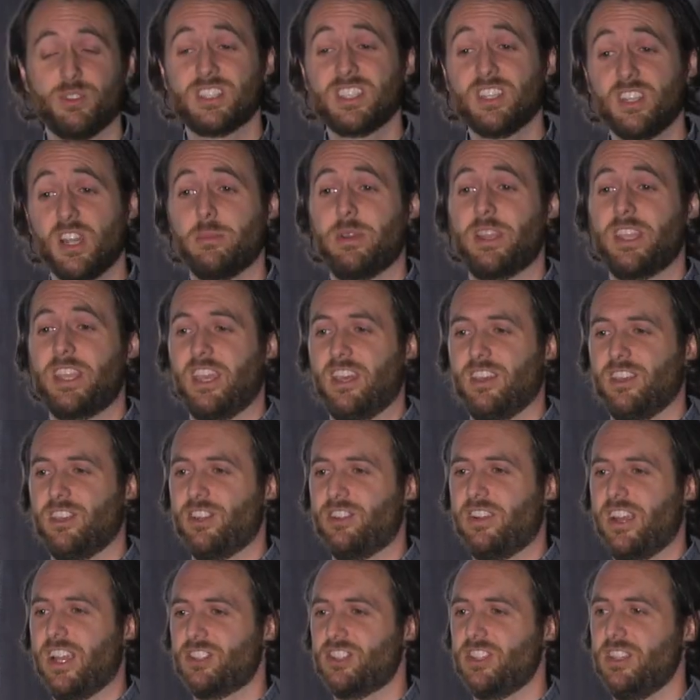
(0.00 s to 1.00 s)
wasn't on my
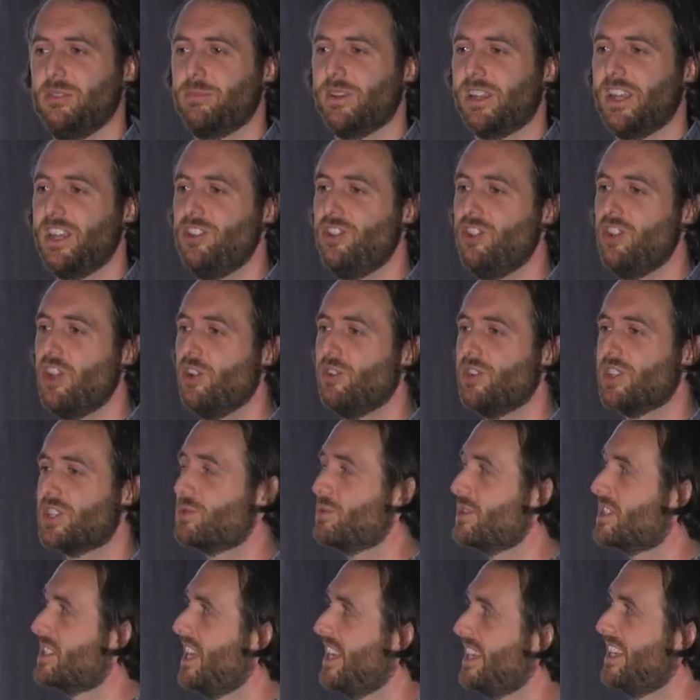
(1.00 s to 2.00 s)
calendar actually, but I noticed
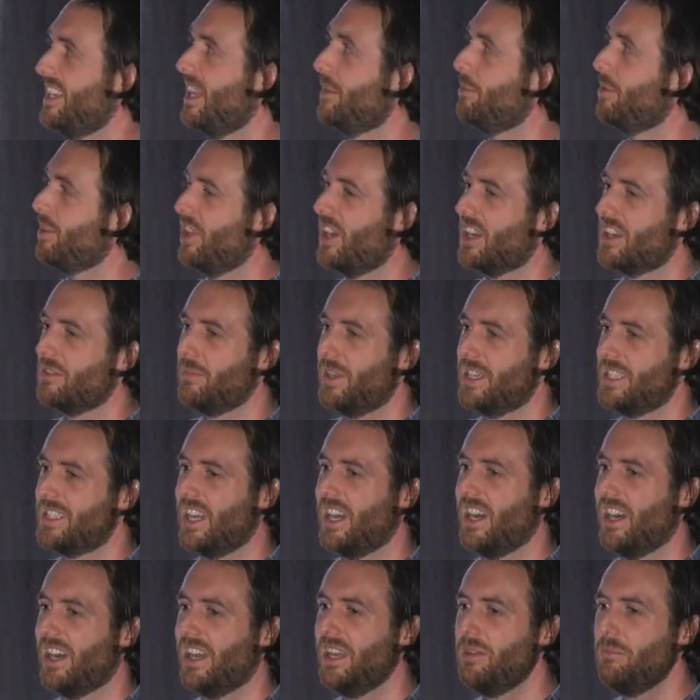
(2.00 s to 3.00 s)
was taking up a lot of my
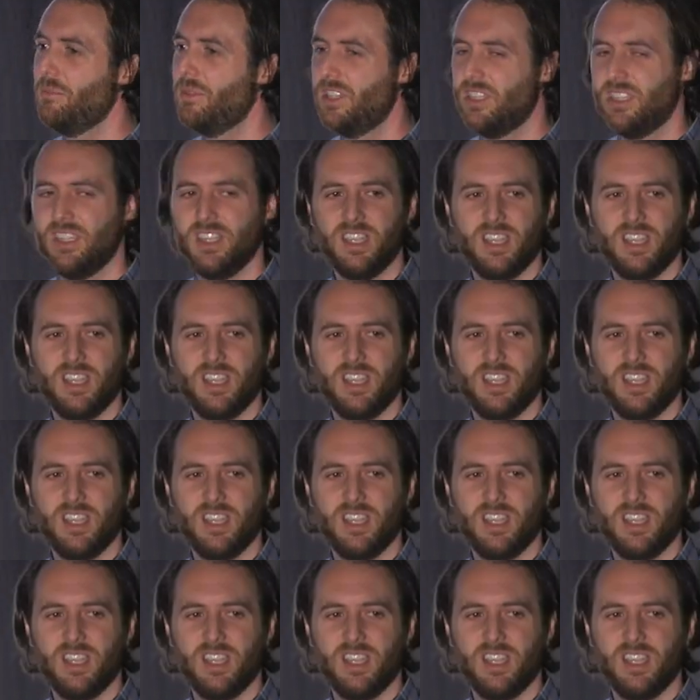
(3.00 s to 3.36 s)
time,